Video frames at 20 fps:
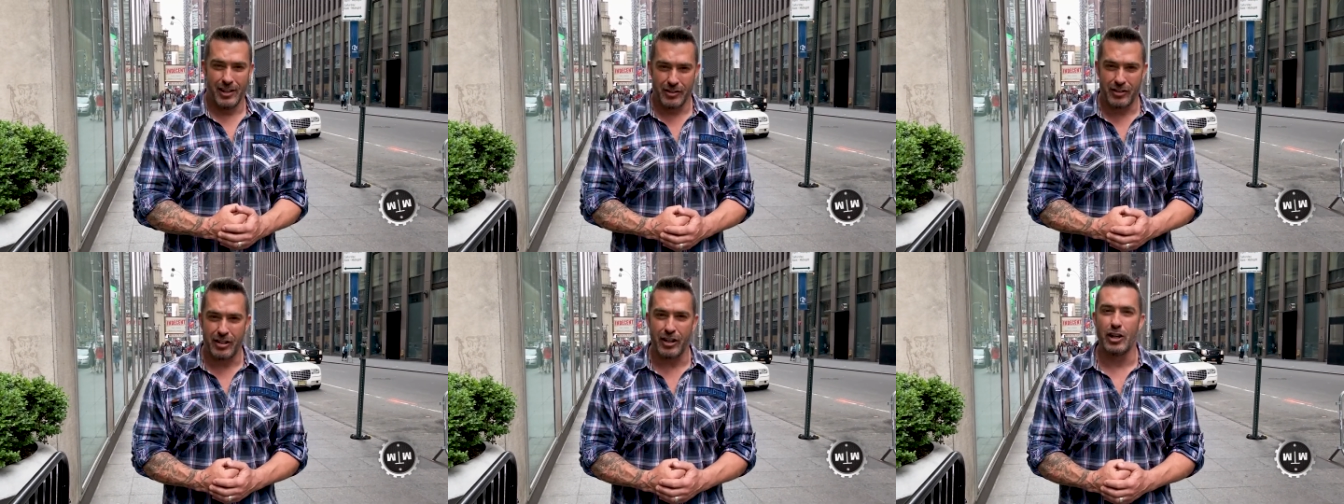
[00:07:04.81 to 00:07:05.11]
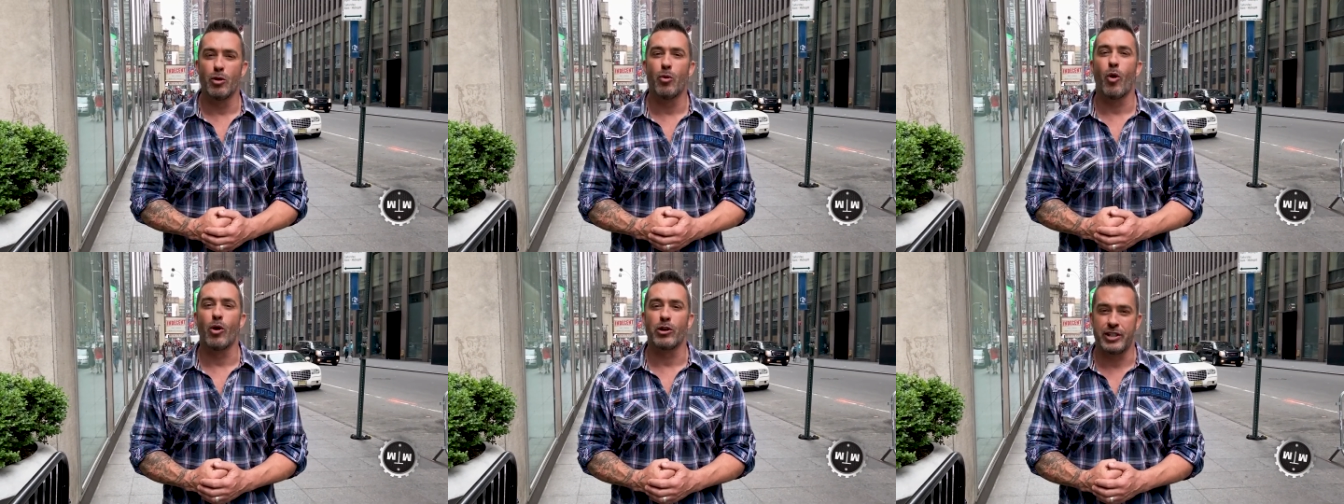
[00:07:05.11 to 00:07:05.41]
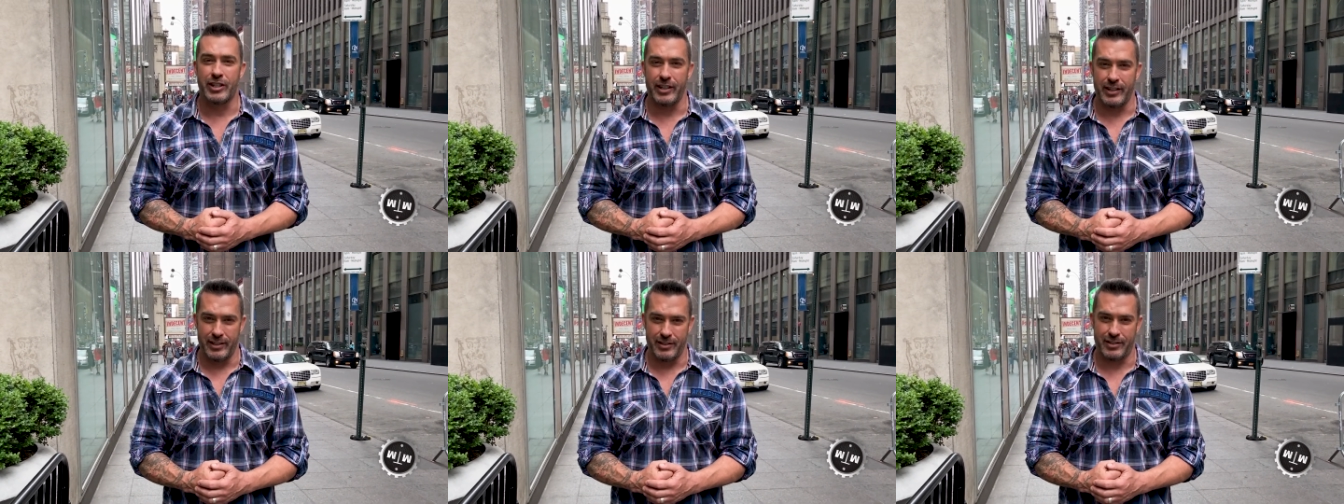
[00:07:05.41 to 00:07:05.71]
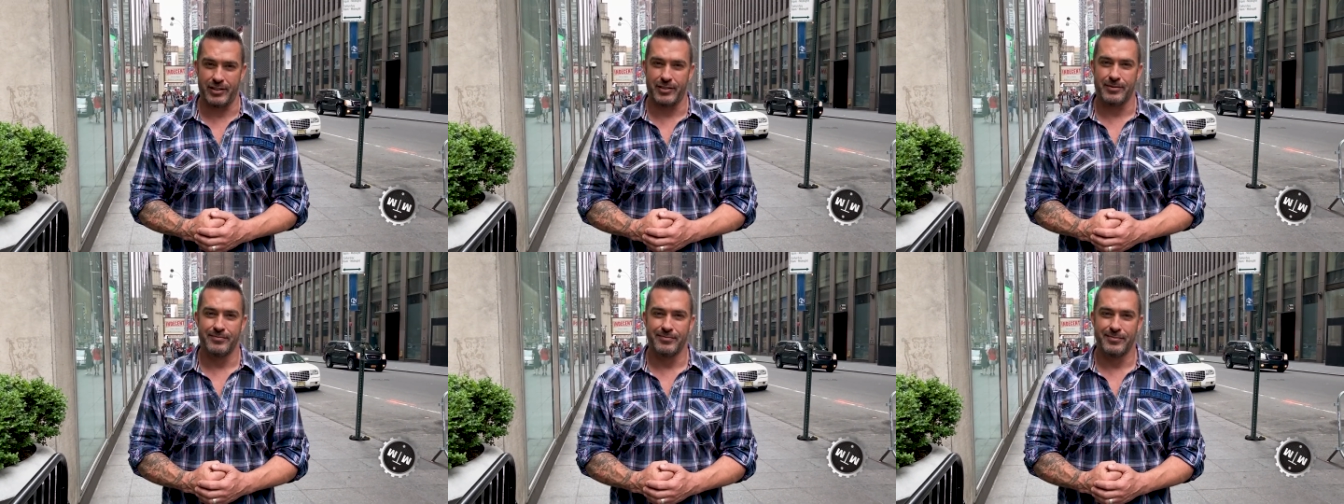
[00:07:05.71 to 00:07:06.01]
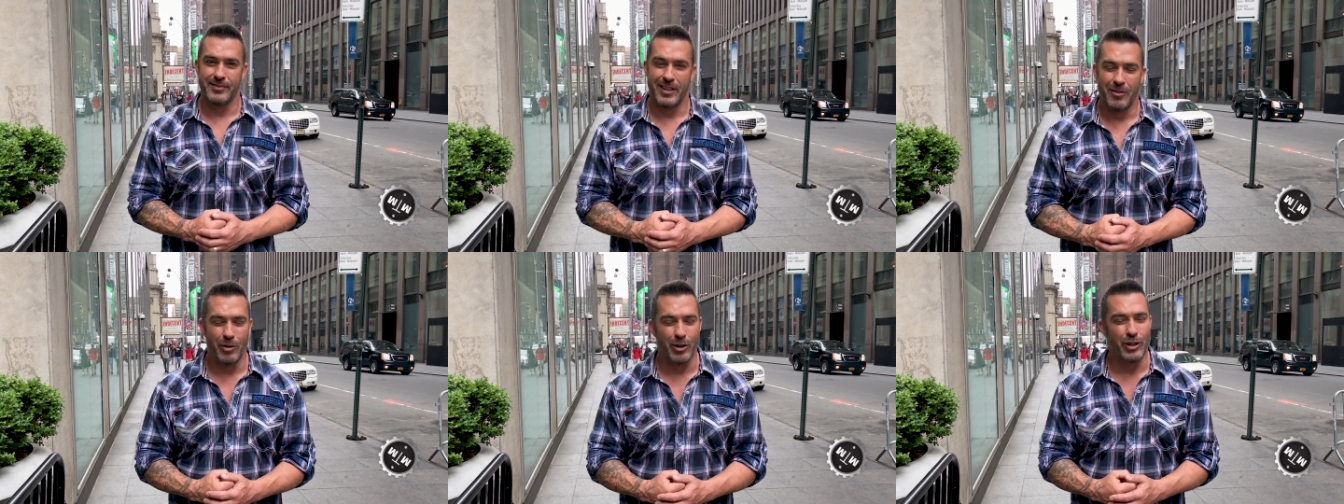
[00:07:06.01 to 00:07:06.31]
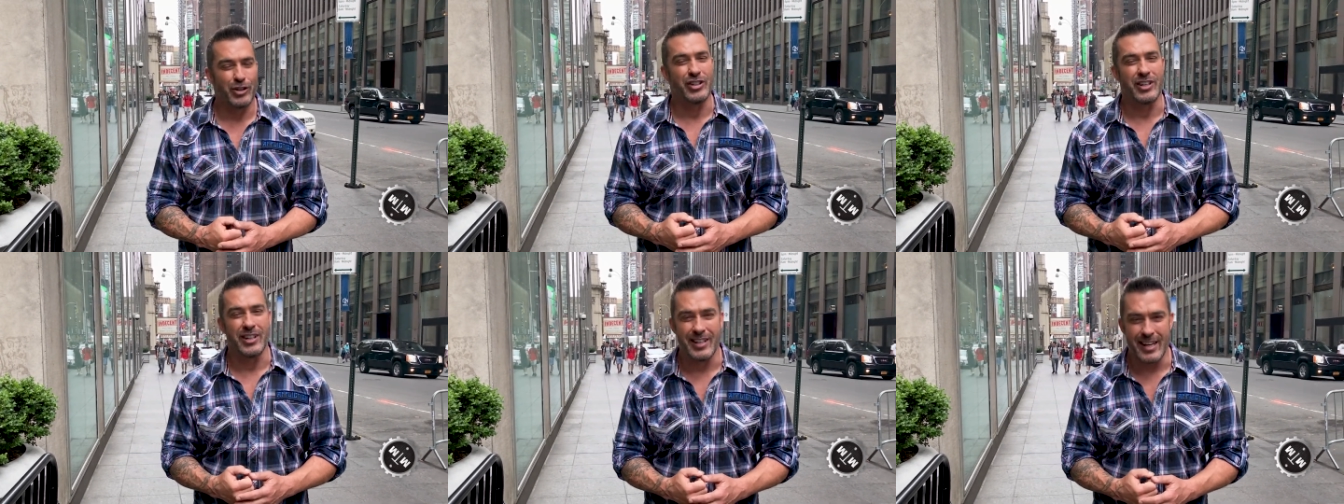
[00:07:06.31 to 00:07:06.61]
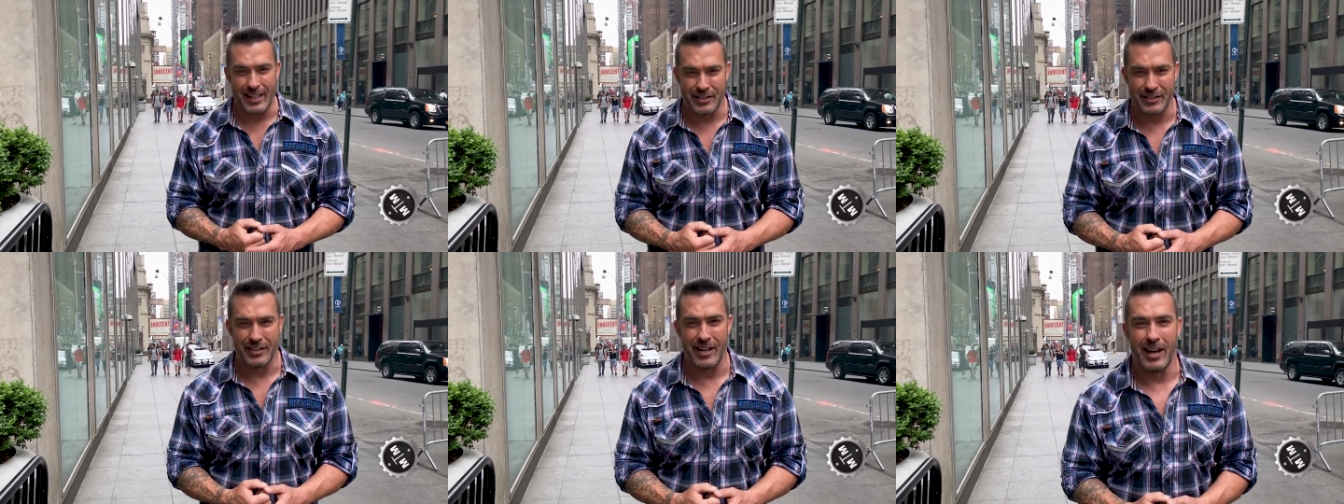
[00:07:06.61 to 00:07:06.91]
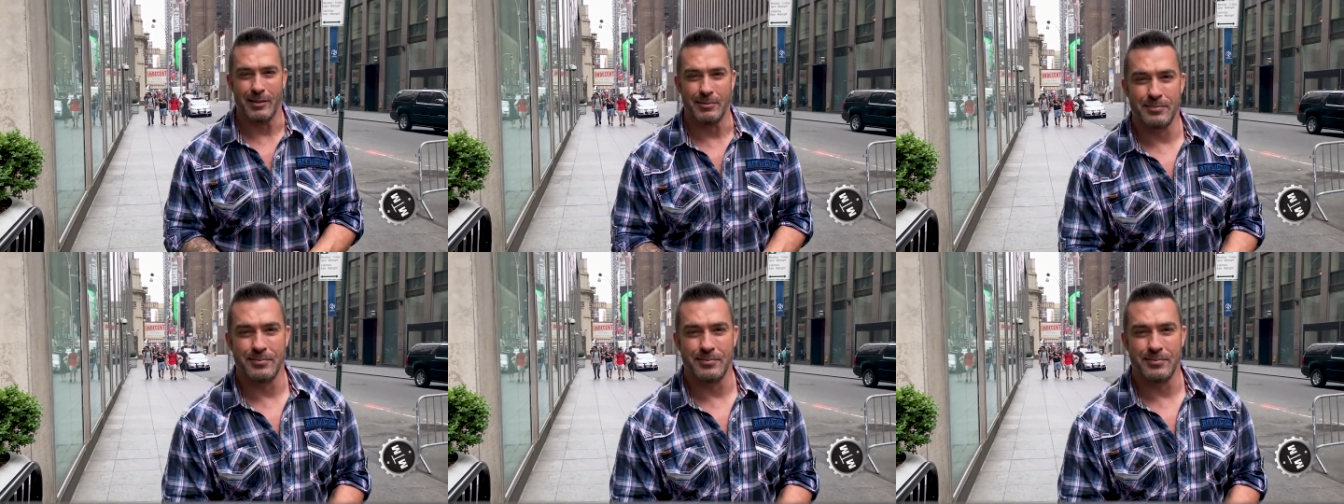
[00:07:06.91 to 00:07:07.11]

Tito Ortiz. We'll see you next time.